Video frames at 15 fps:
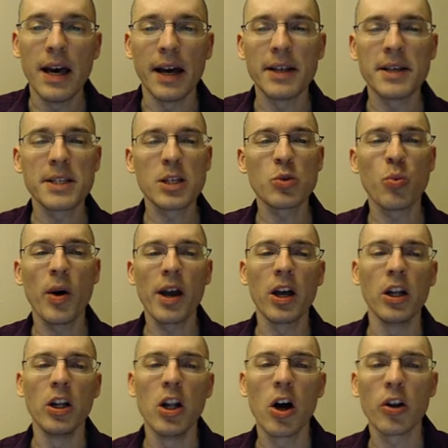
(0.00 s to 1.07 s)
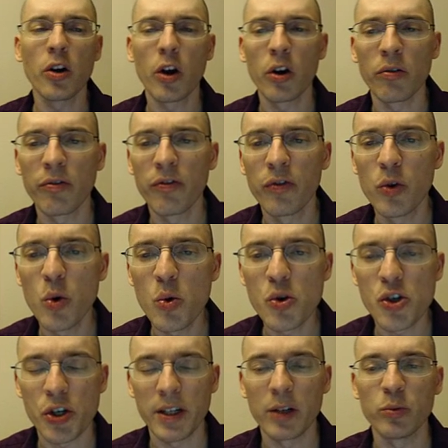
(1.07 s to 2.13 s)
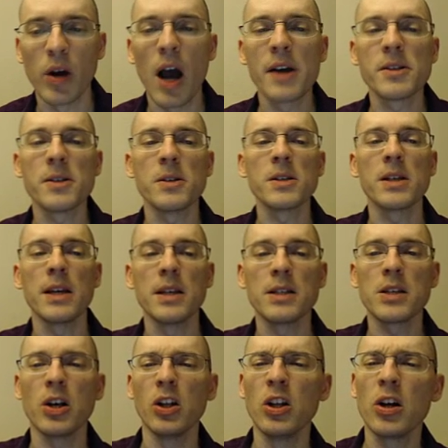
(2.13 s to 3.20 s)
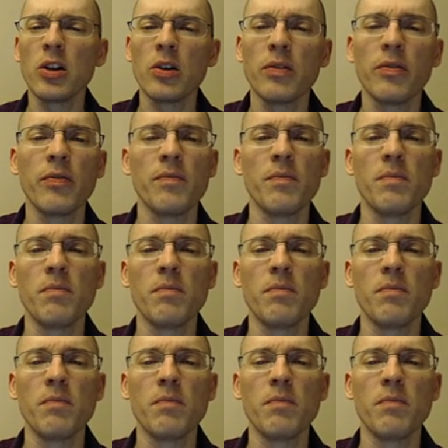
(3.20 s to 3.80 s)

And this is why a lot of confusion arises, is a lot of